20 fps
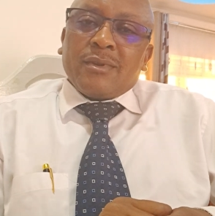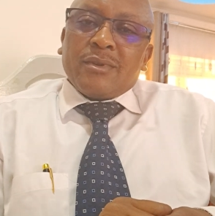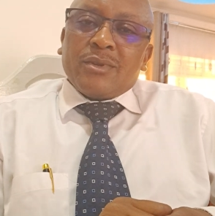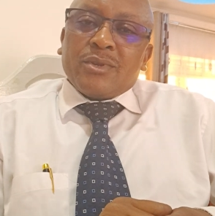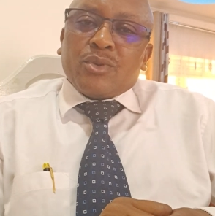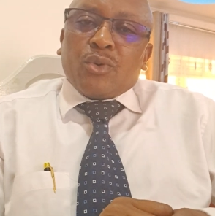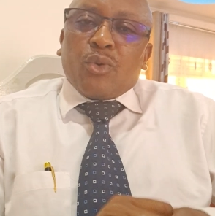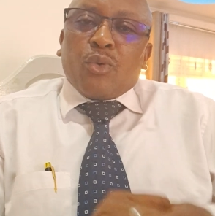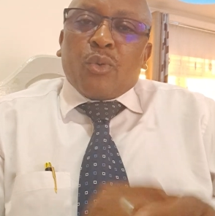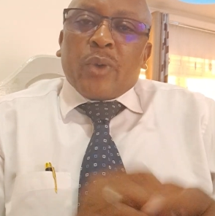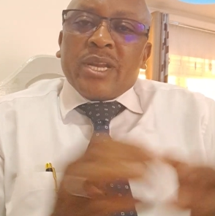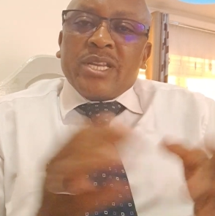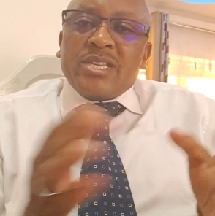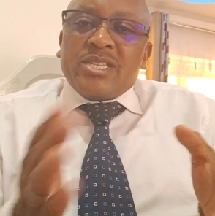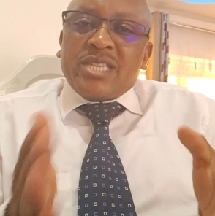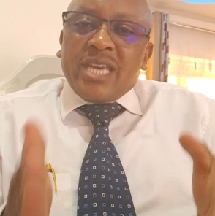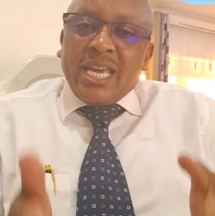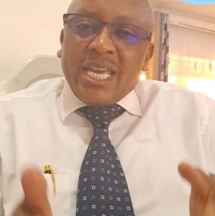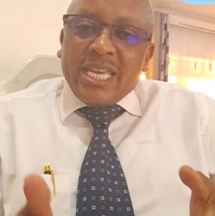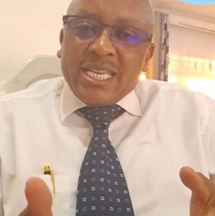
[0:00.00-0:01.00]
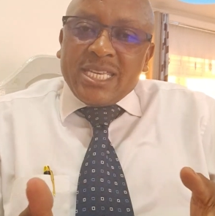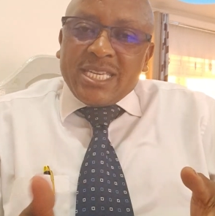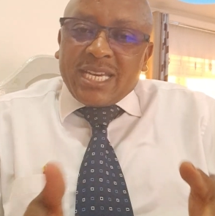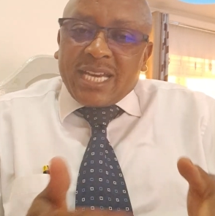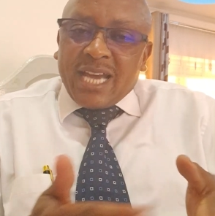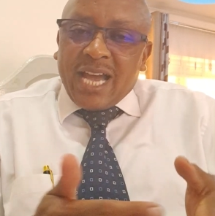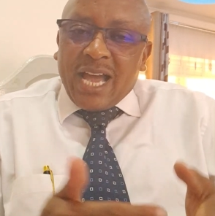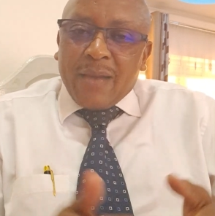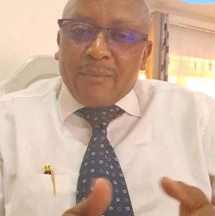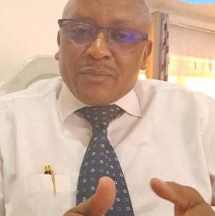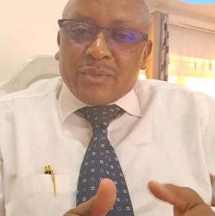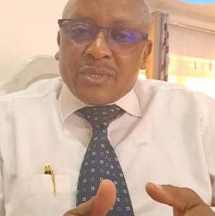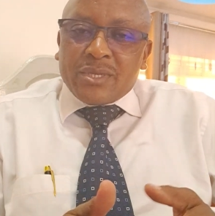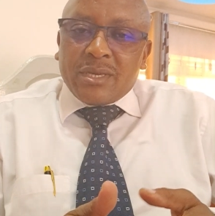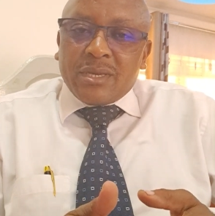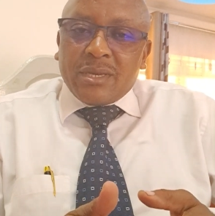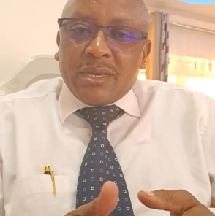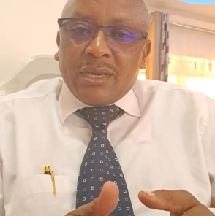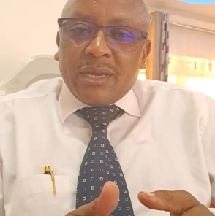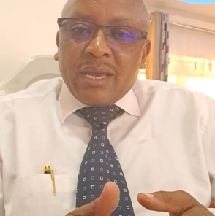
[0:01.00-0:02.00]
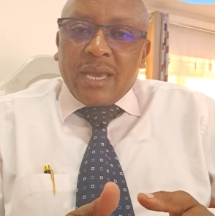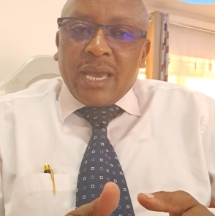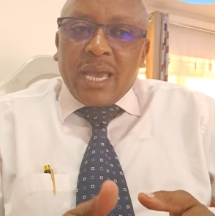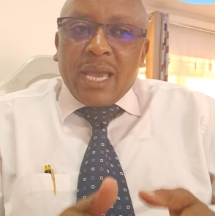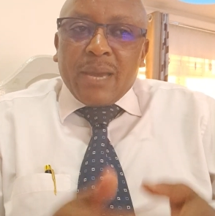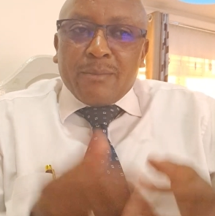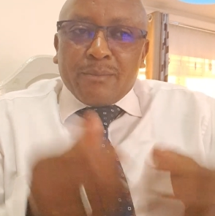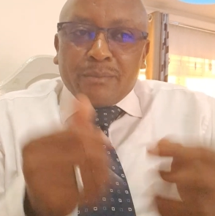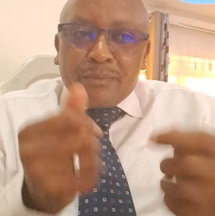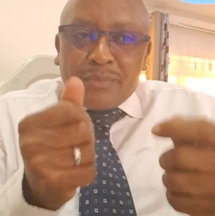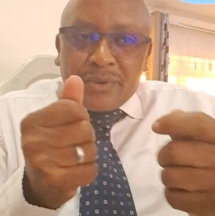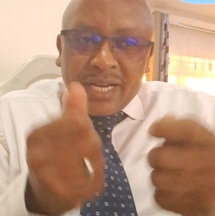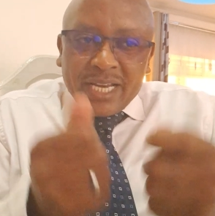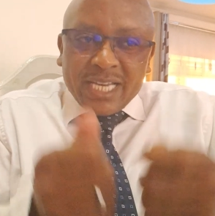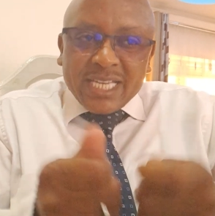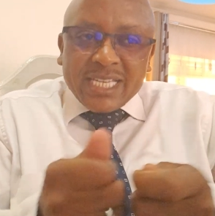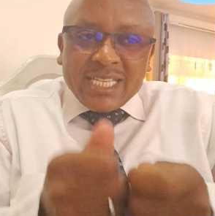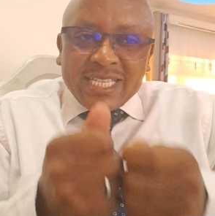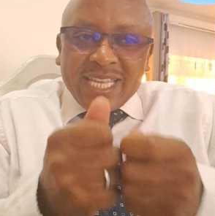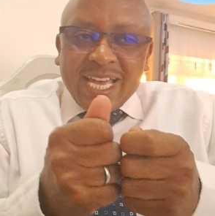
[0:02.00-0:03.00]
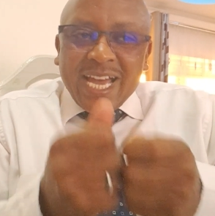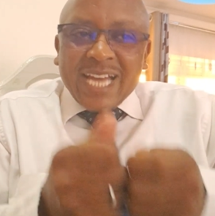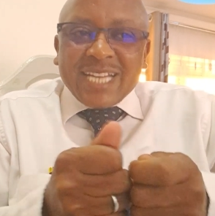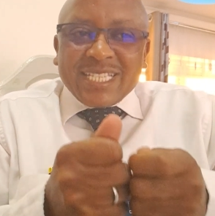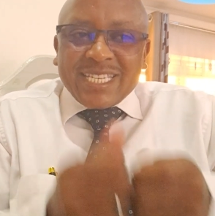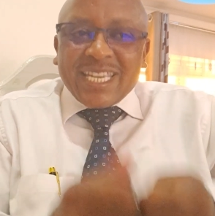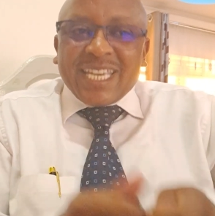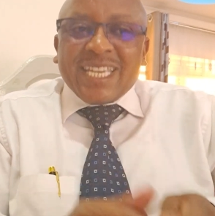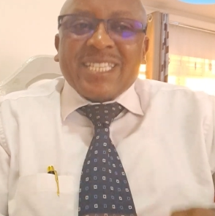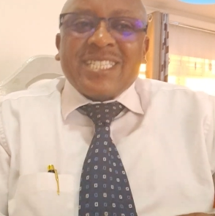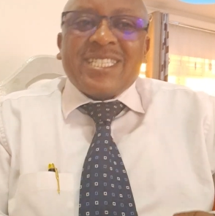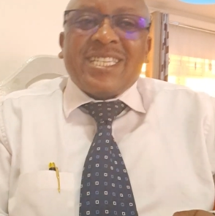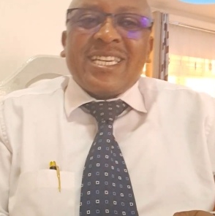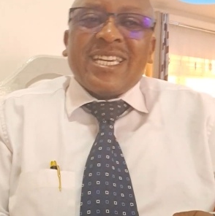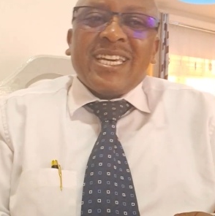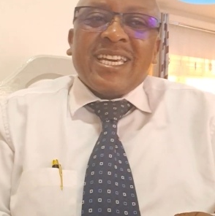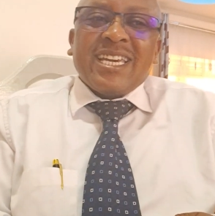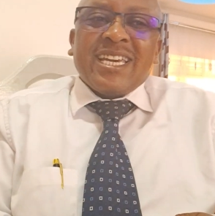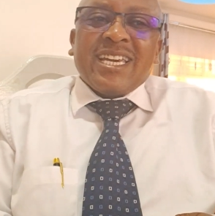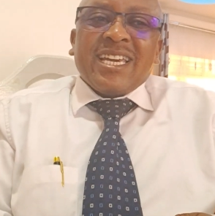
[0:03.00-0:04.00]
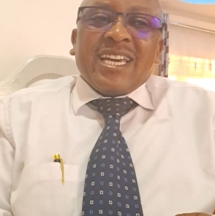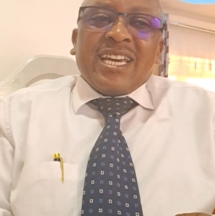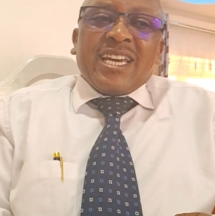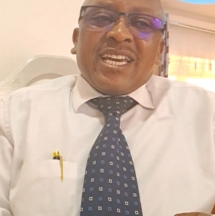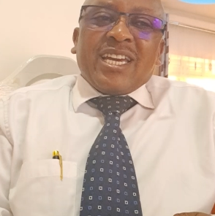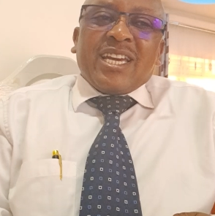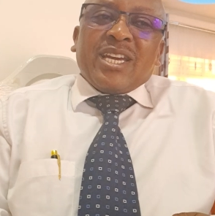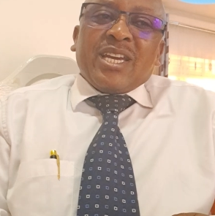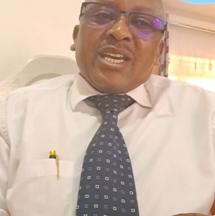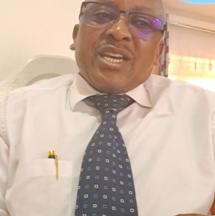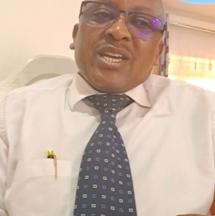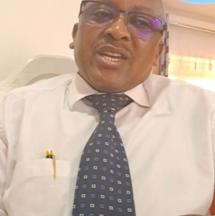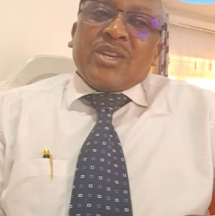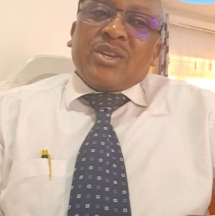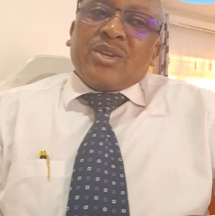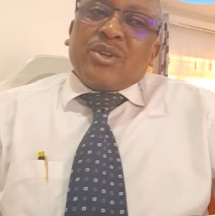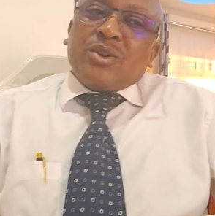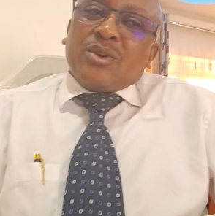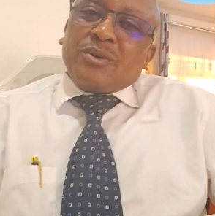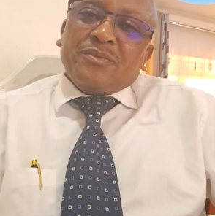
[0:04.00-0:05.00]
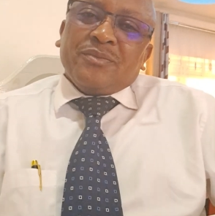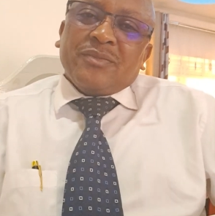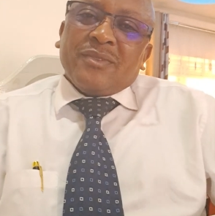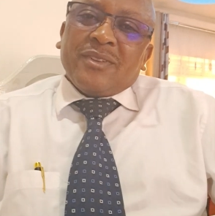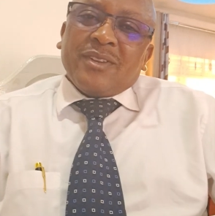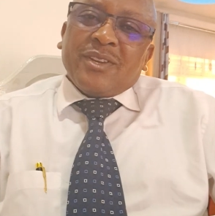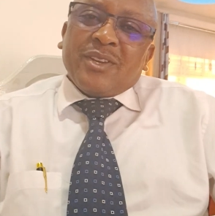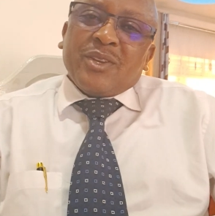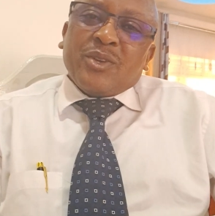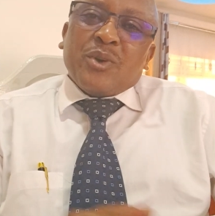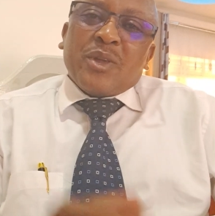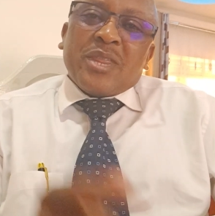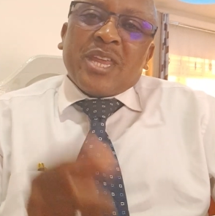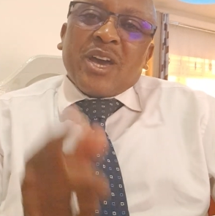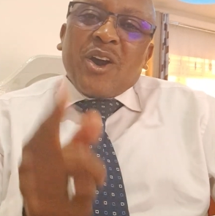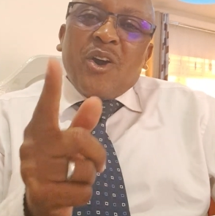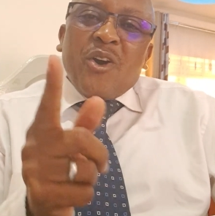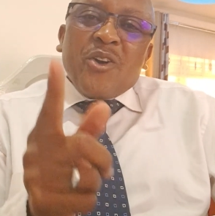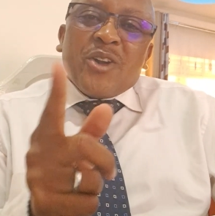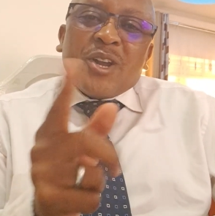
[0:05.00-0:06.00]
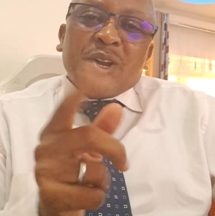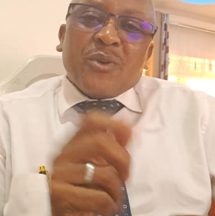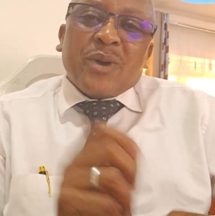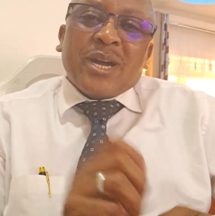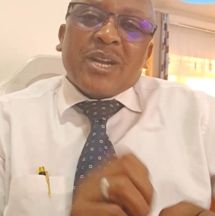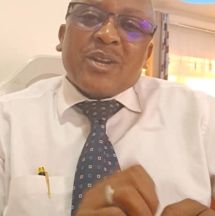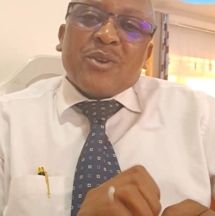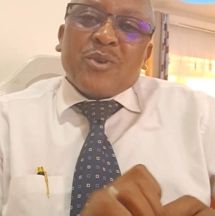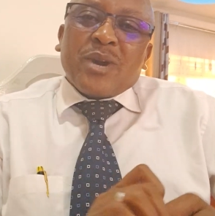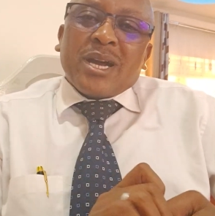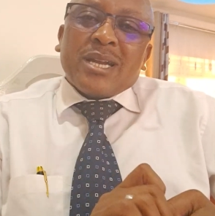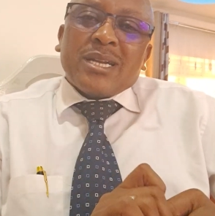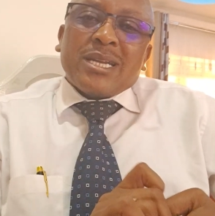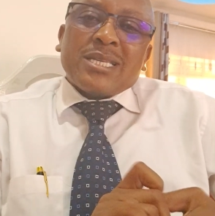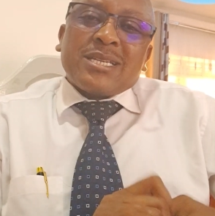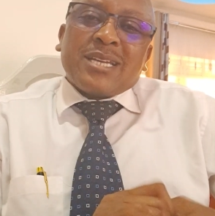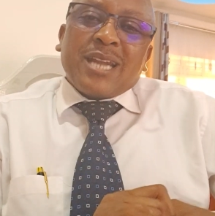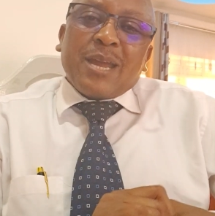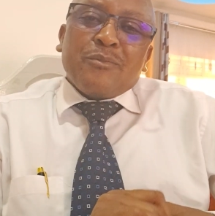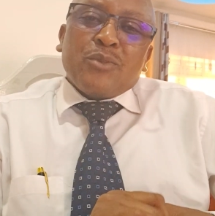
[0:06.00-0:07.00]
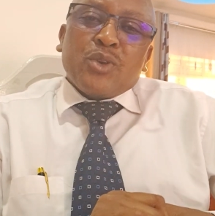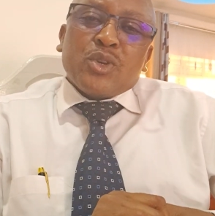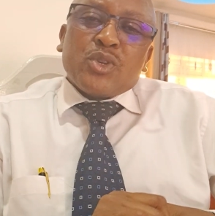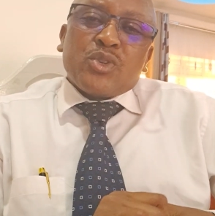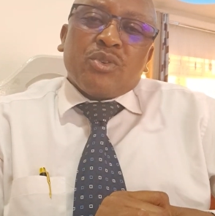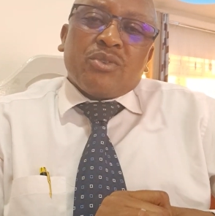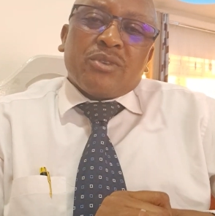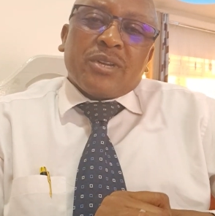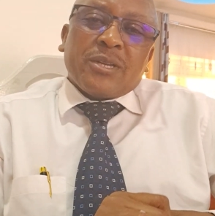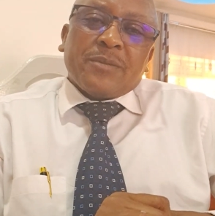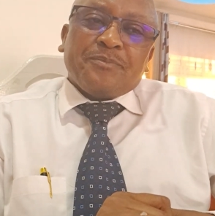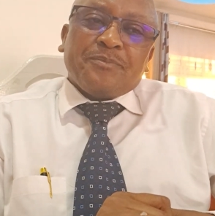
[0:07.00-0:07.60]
So when change comes, embrace that change. You are the only one who can describe your story.